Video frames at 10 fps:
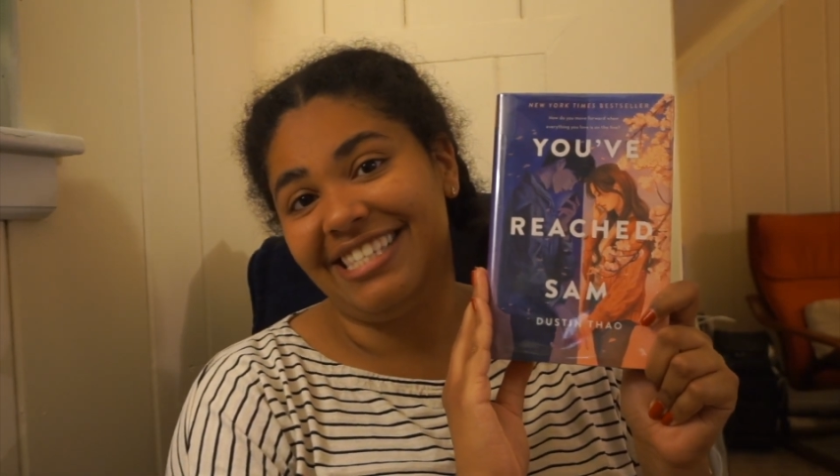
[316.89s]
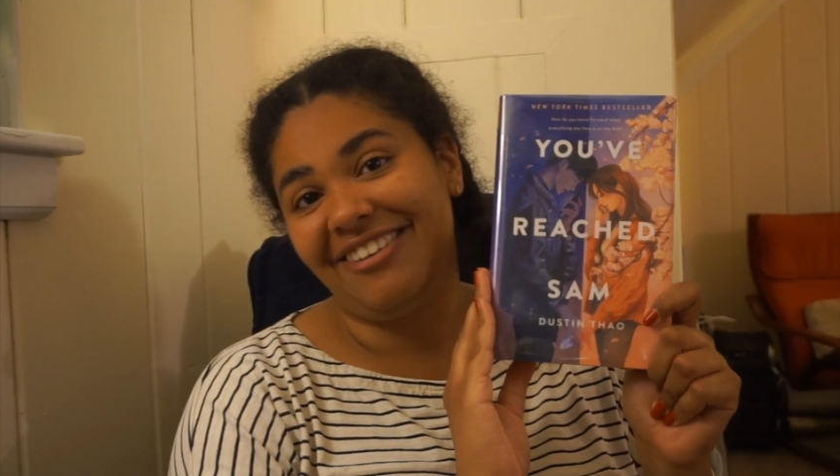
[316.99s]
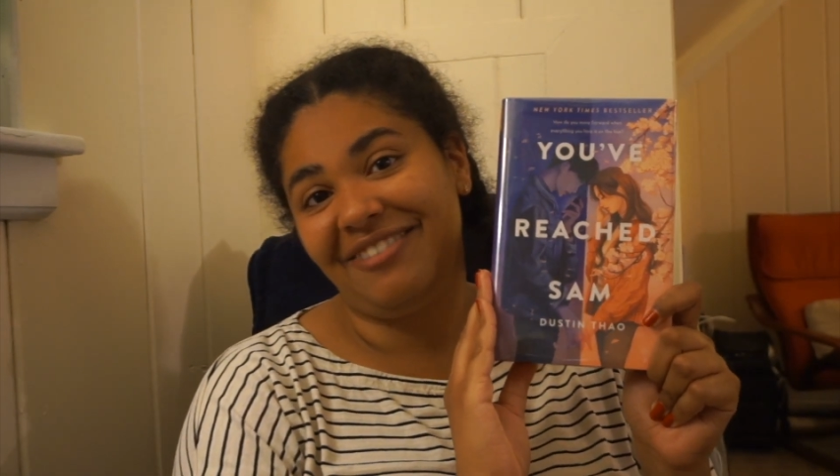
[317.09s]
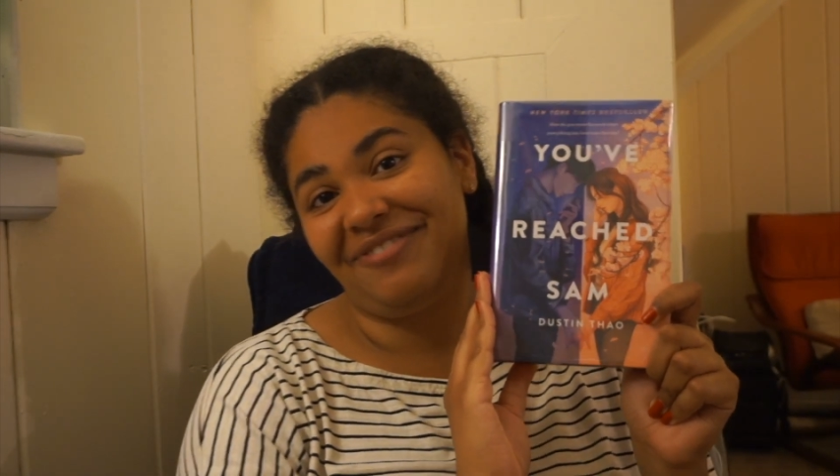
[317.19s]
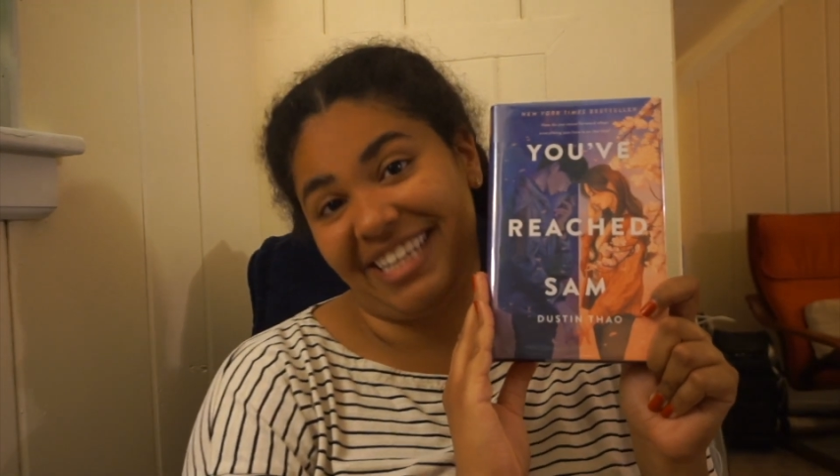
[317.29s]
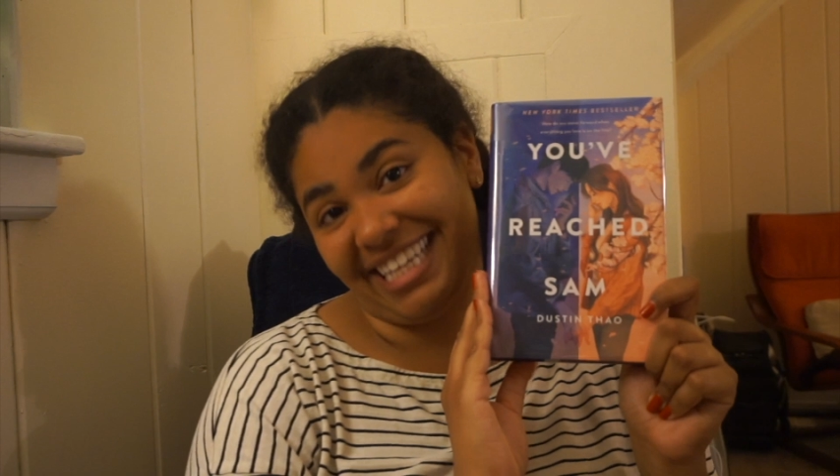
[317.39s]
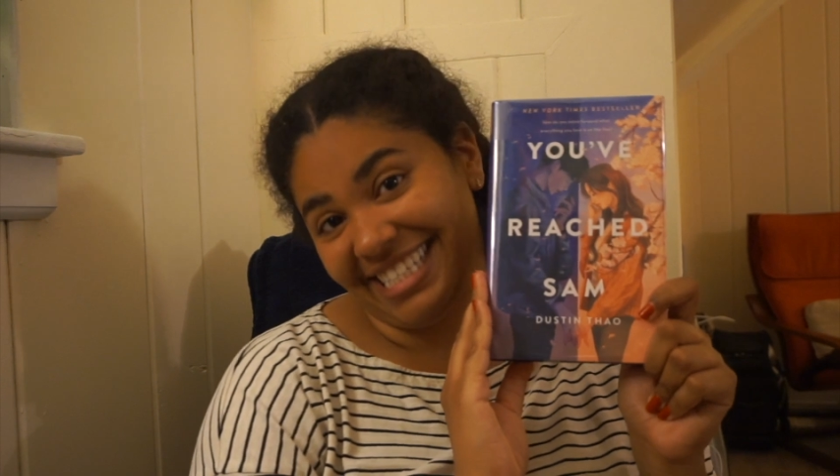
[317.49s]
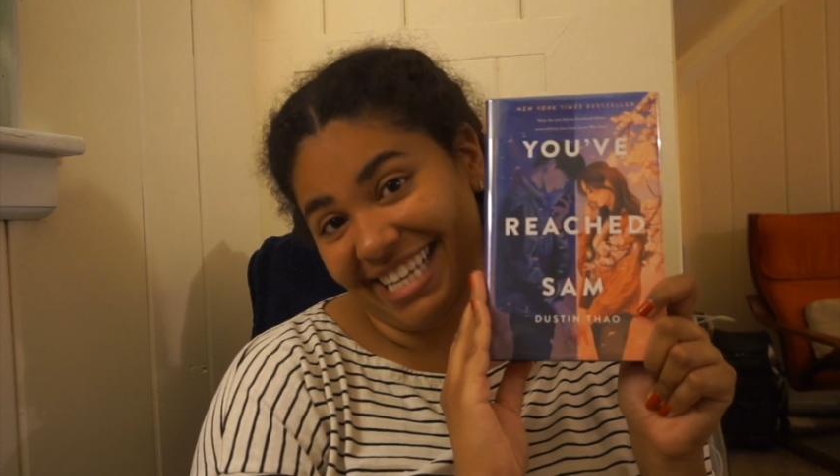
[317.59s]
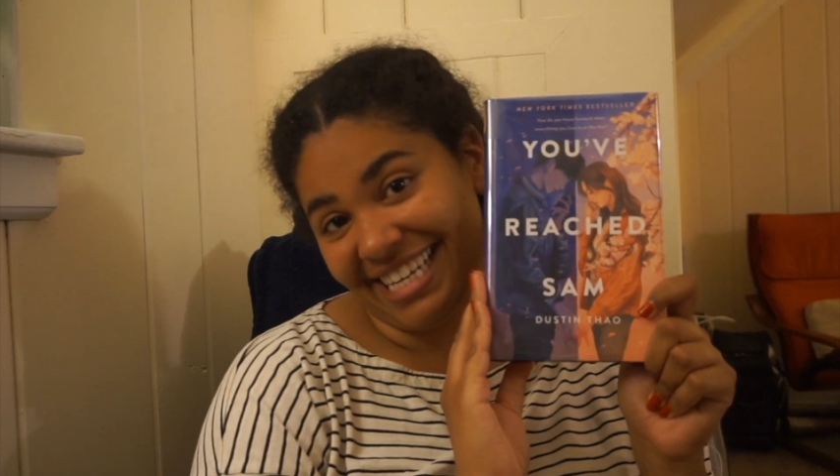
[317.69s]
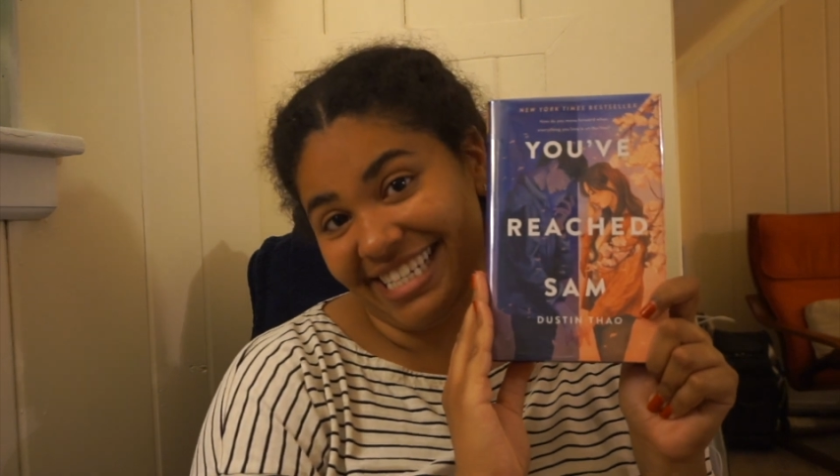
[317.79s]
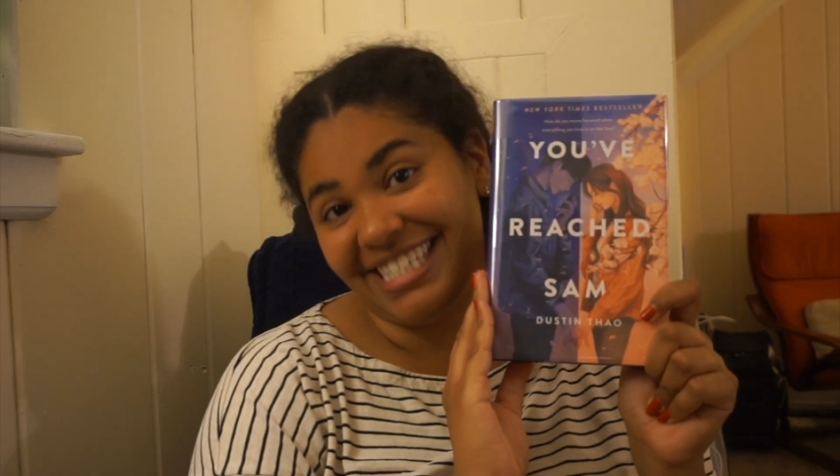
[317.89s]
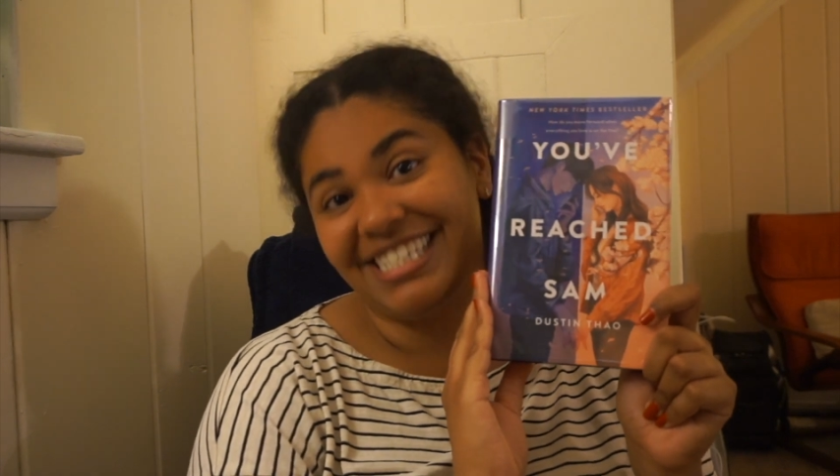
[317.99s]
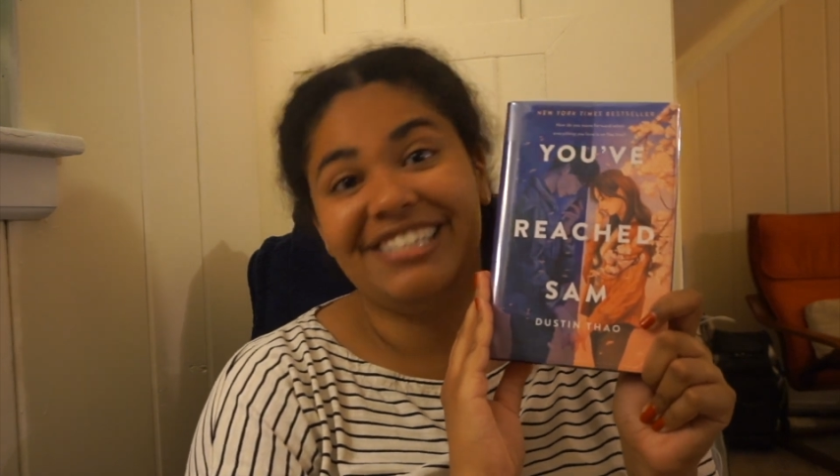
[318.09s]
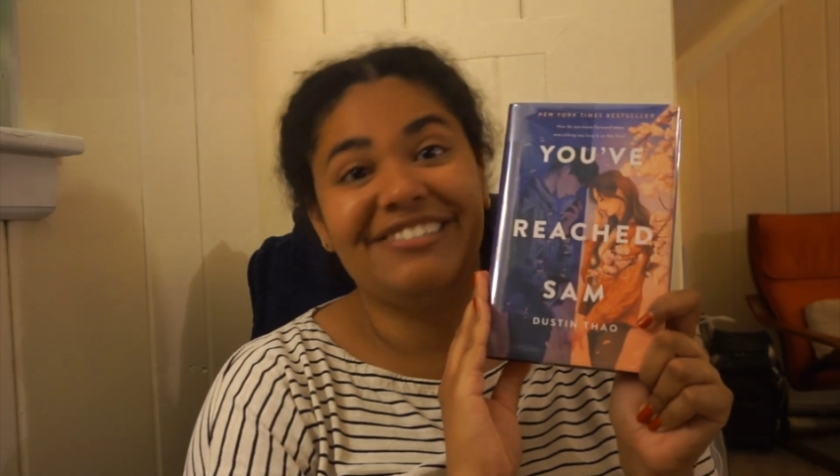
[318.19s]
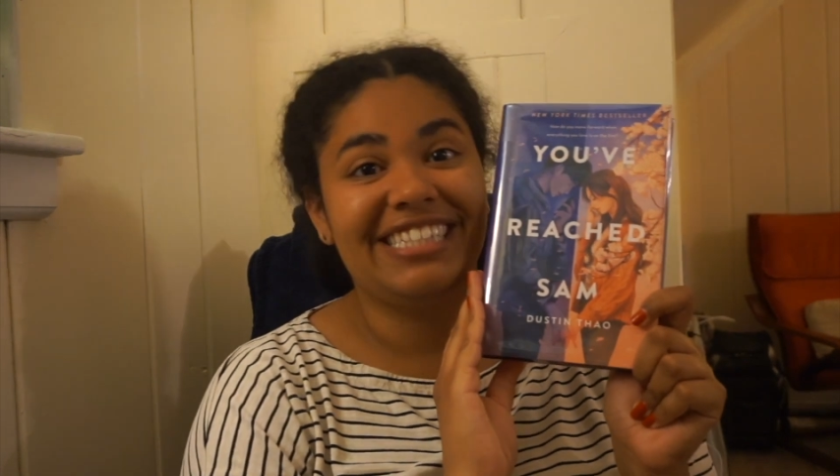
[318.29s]
So I'm really excited
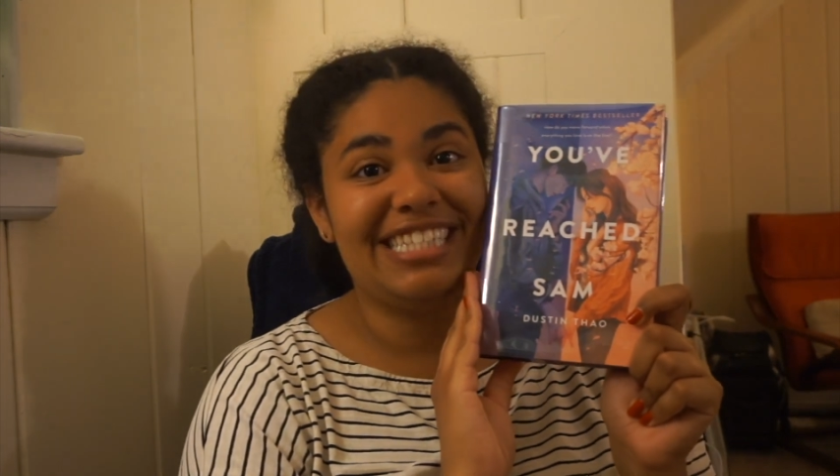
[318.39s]
to read